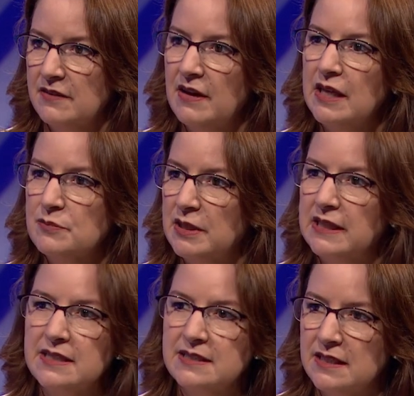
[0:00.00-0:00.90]
the Valley
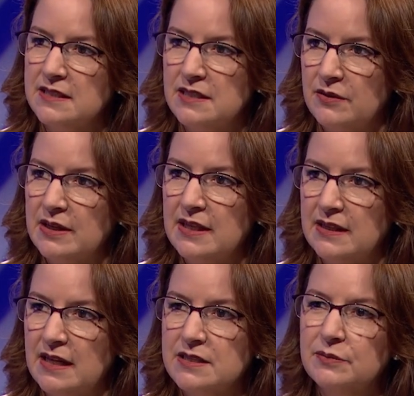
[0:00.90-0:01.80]
Police. And so I think
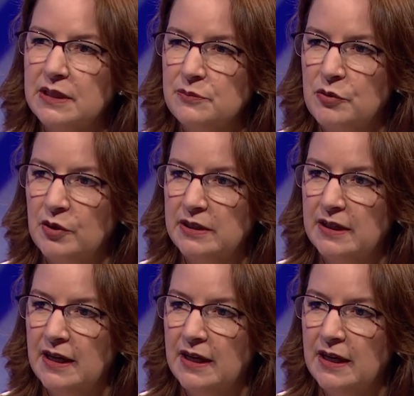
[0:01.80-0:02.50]
that's really important.